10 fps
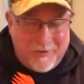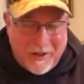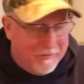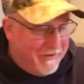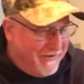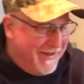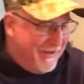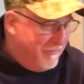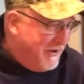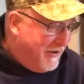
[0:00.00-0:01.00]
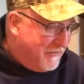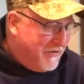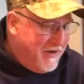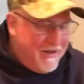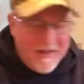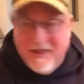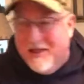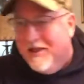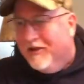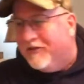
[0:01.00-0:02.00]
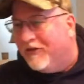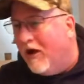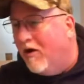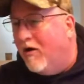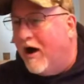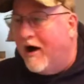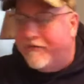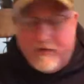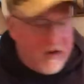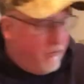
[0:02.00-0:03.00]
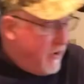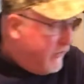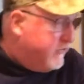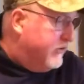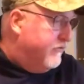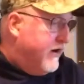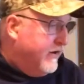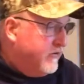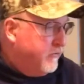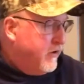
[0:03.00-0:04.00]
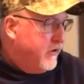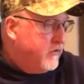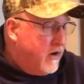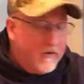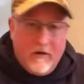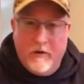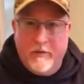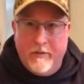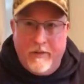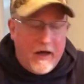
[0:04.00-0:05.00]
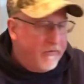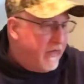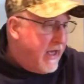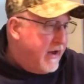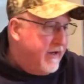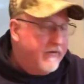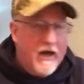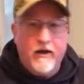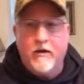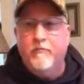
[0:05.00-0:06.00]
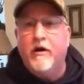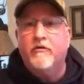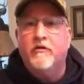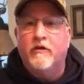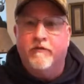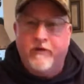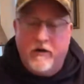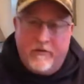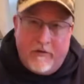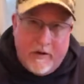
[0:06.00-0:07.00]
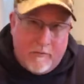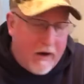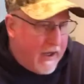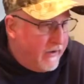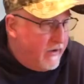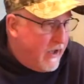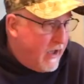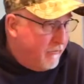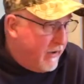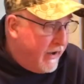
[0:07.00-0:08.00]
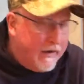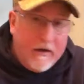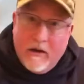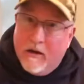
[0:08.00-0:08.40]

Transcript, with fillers: probably not much. So uh, for combustion devices, we already talked a little bit about that. I've got a combustion a ferrocerium rod on my